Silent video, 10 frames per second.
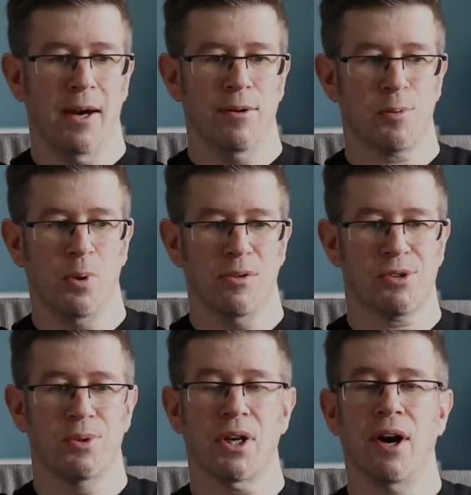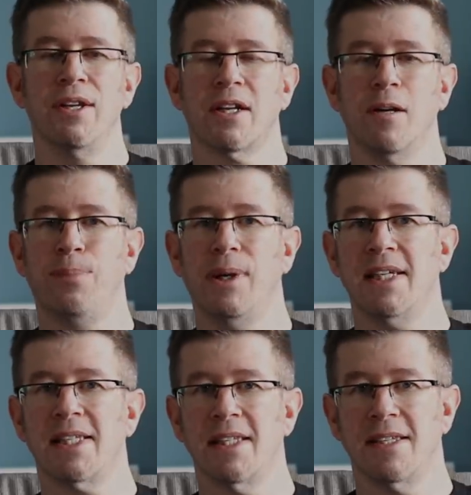there as well. So it kind of
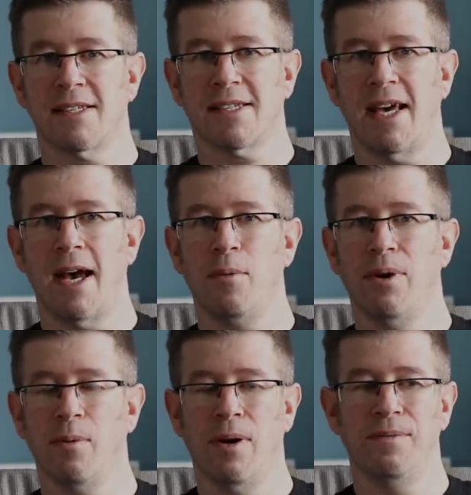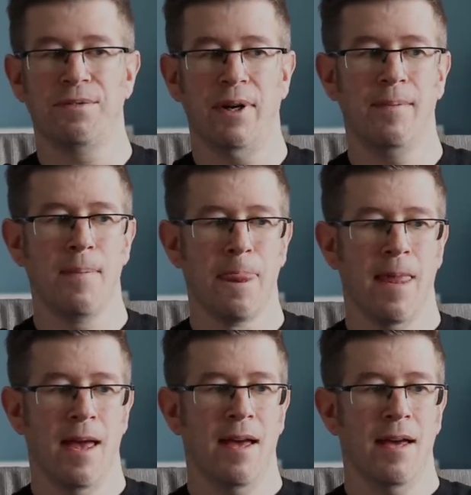completed the set when I went for it.
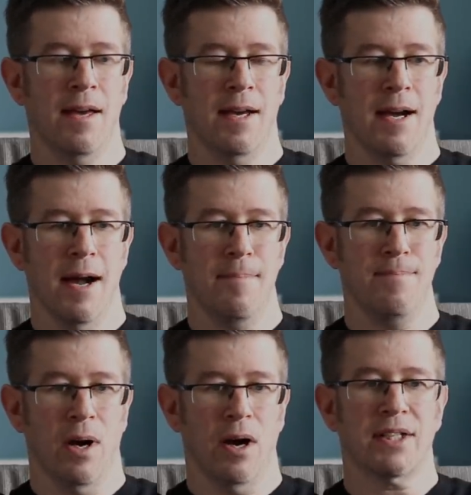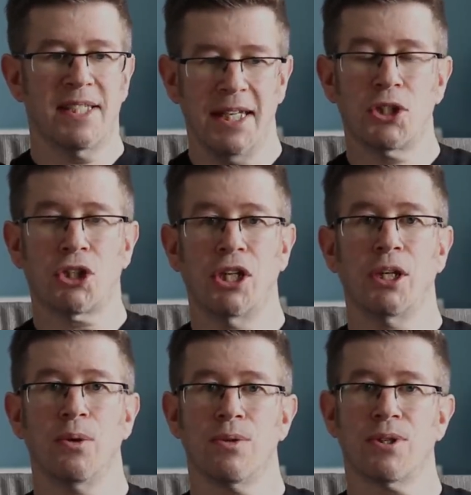Um, I did
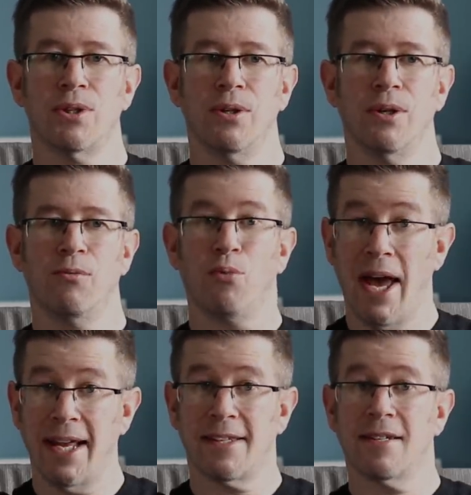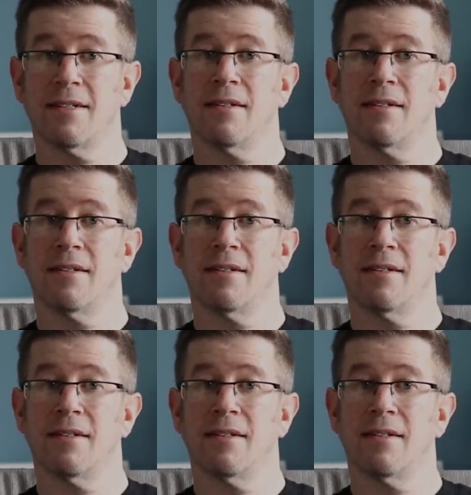choose the red